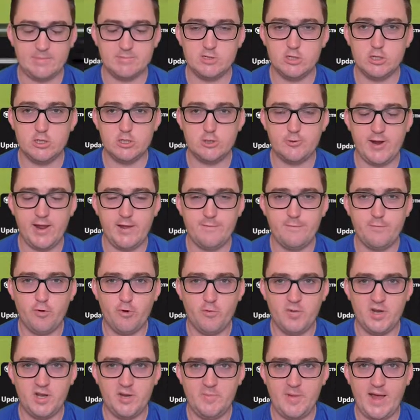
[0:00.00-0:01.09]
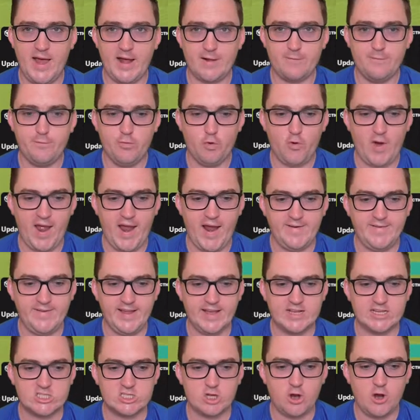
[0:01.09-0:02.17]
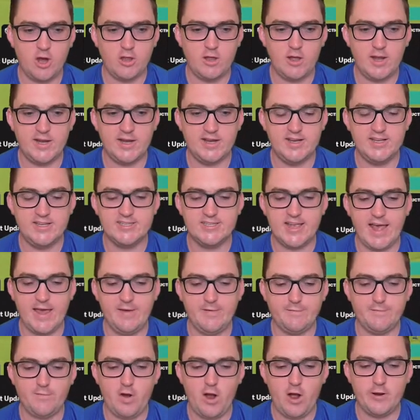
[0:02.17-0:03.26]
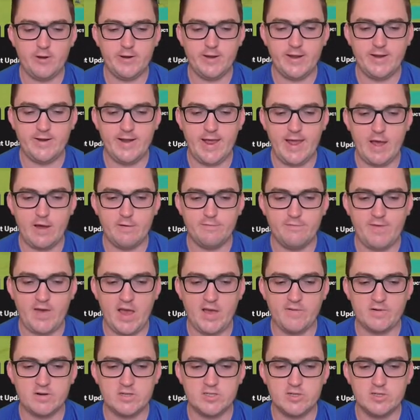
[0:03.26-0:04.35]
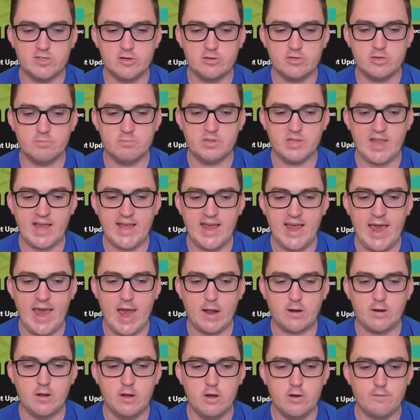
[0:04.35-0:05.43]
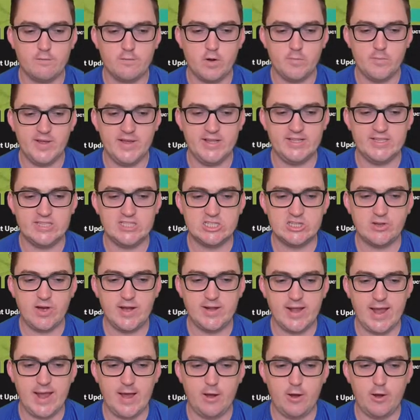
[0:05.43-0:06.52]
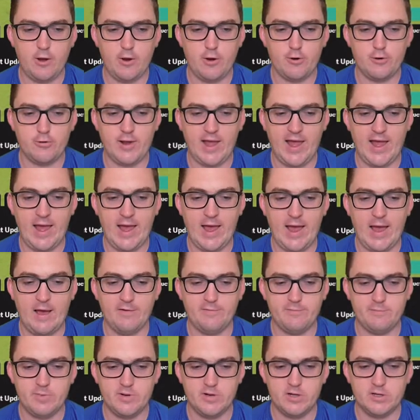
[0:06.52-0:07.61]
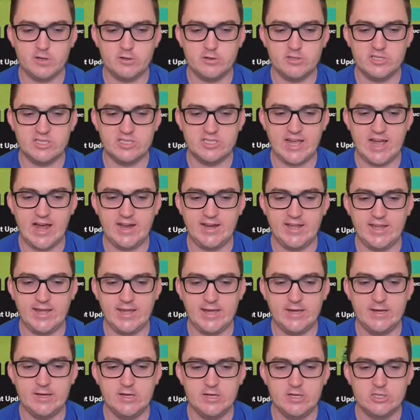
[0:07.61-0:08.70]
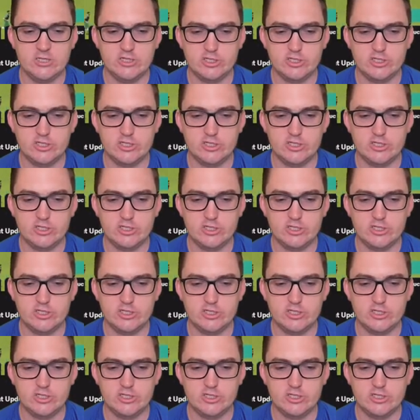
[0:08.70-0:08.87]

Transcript: And up to the 24-minute mark for our next highlight, it is a throw in our favour as we do it to play out from inside our own half, but a good start here